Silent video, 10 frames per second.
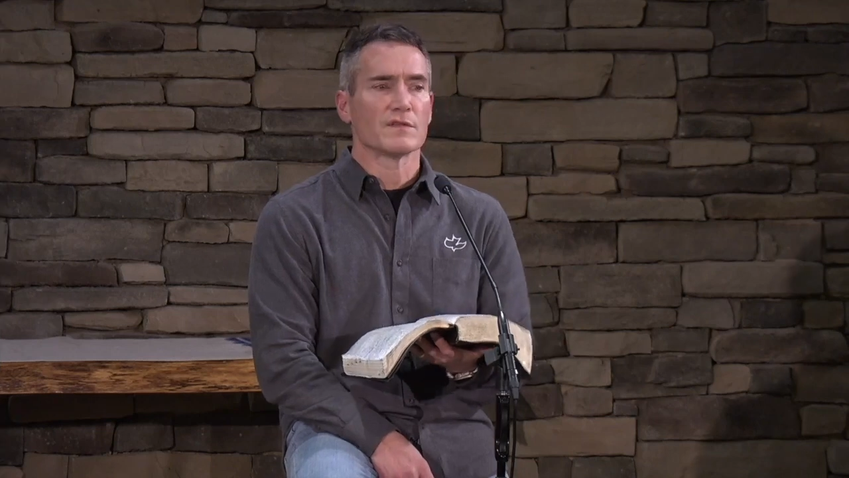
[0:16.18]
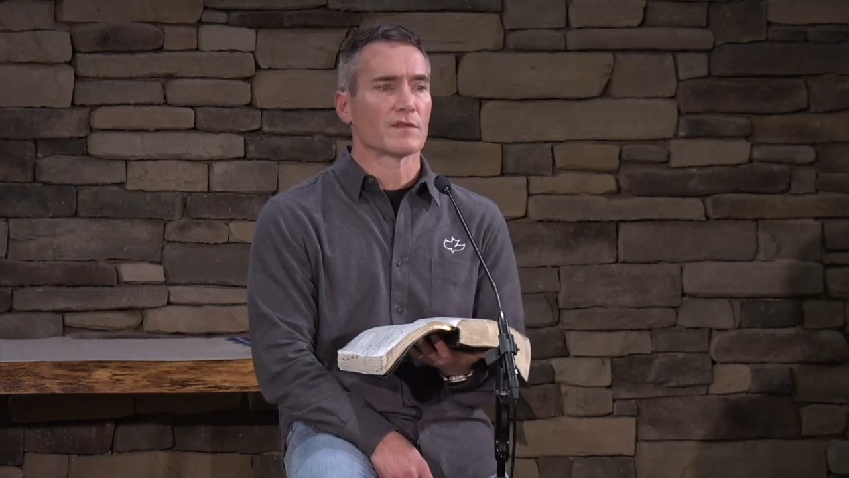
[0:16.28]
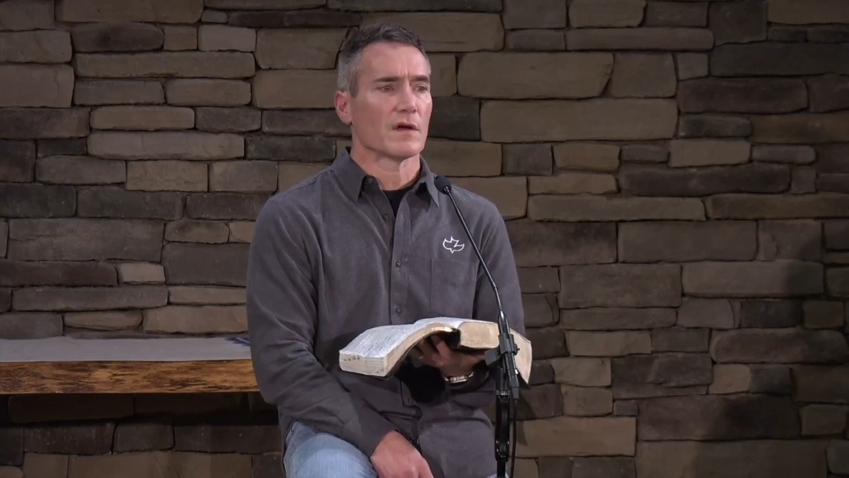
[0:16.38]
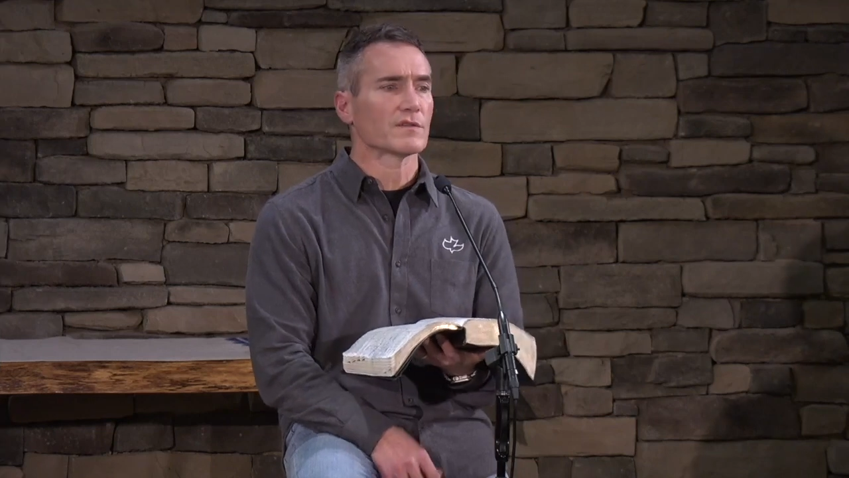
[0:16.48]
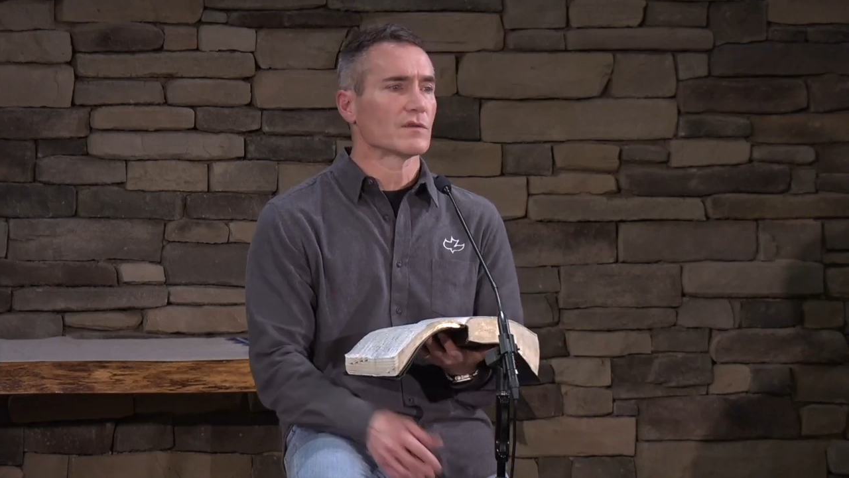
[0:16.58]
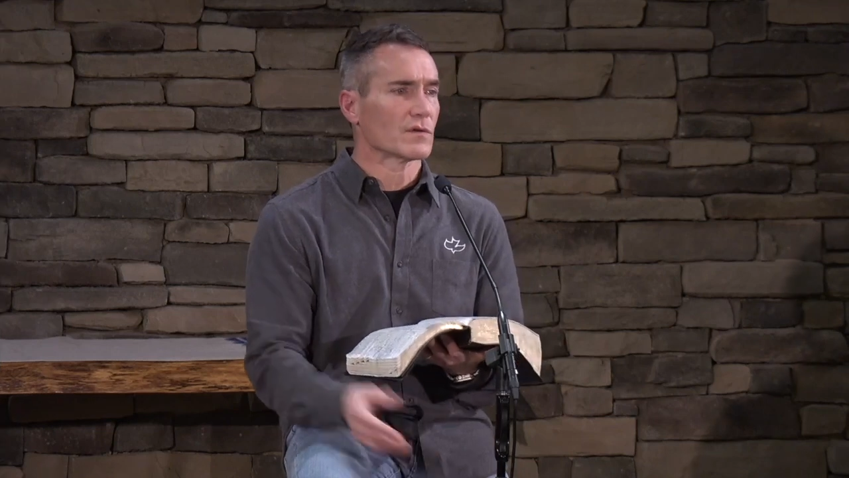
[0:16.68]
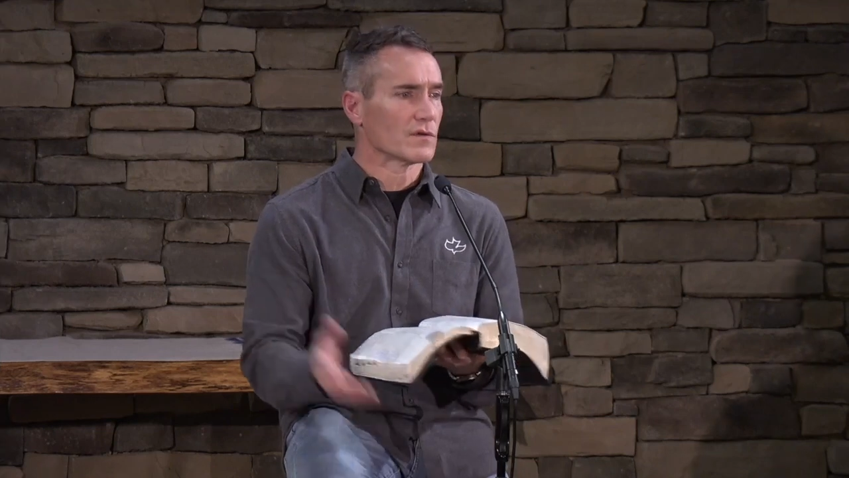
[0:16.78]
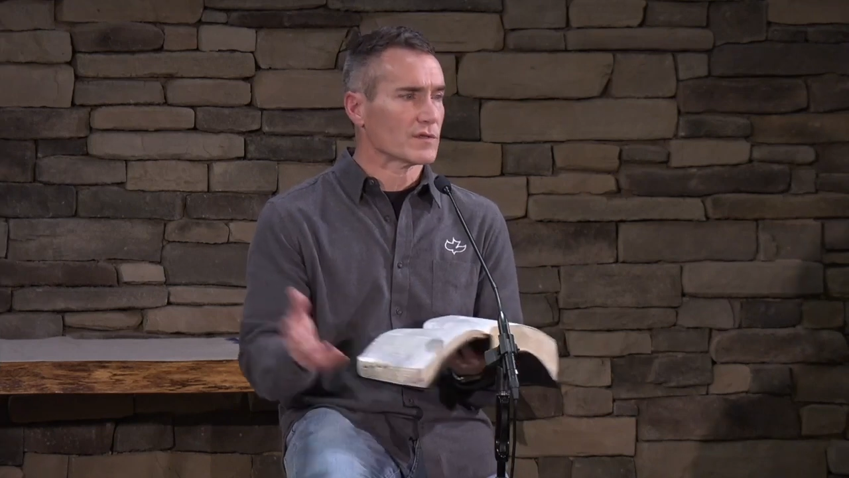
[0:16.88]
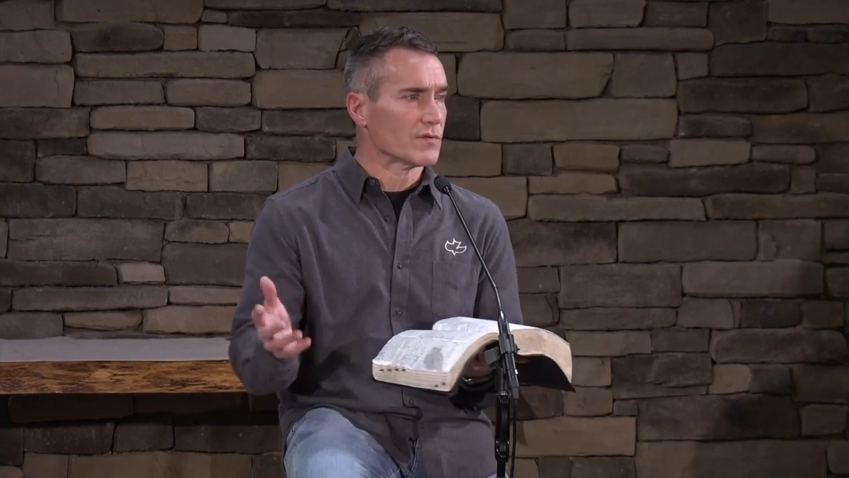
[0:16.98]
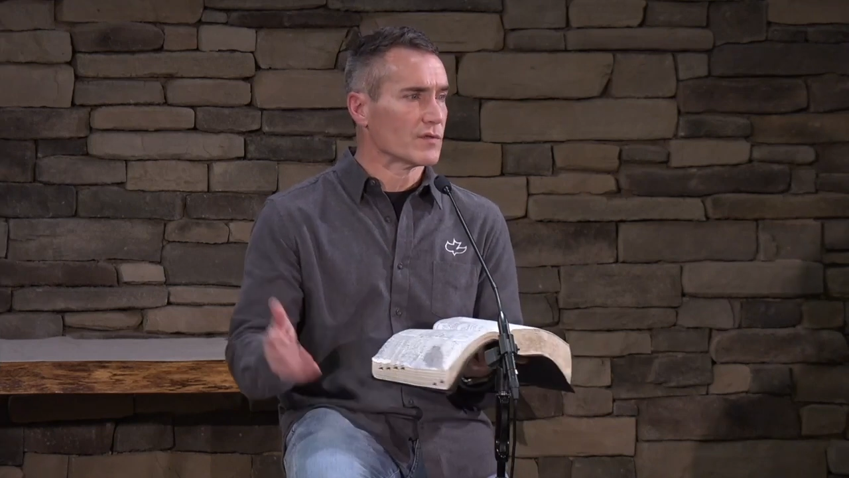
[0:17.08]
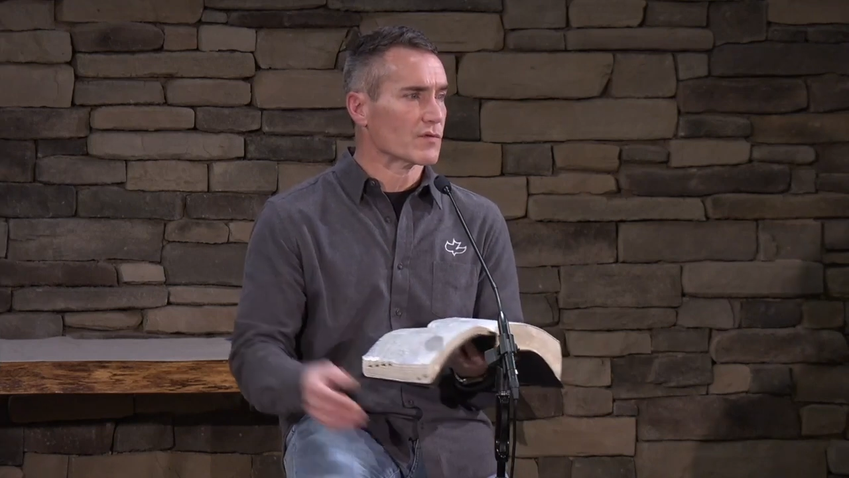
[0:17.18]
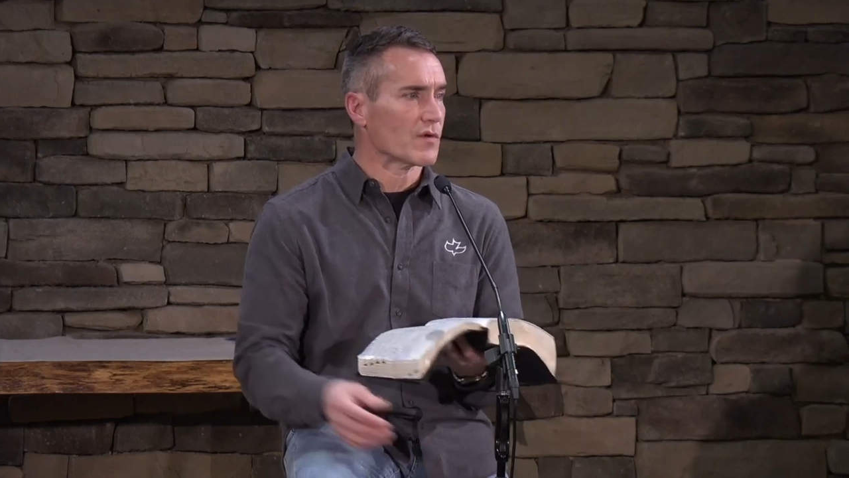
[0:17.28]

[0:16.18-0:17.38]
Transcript: thoughts, and of course they were in the